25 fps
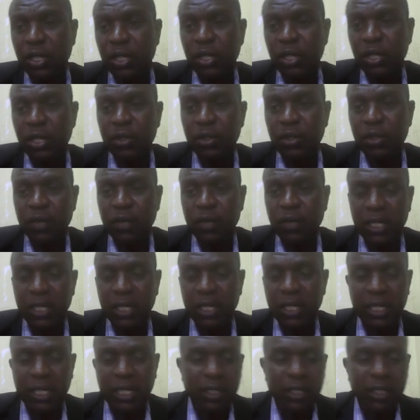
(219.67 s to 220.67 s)
You can
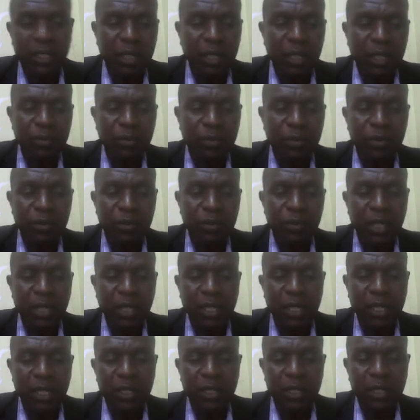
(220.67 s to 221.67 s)
enter
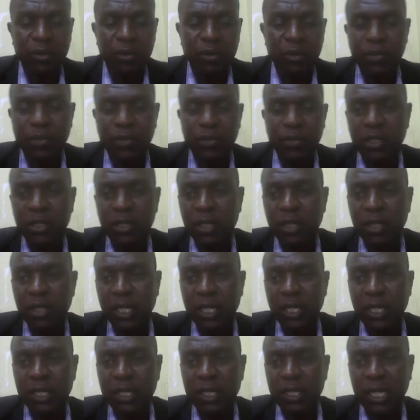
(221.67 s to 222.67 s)
the topic,
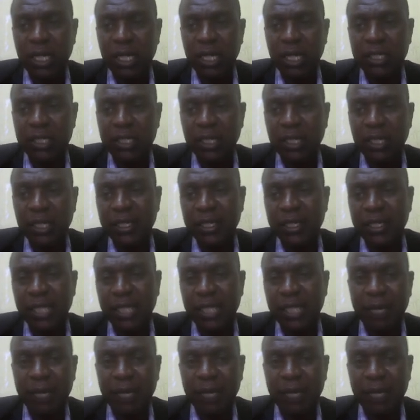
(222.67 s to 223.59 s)
class, and the term.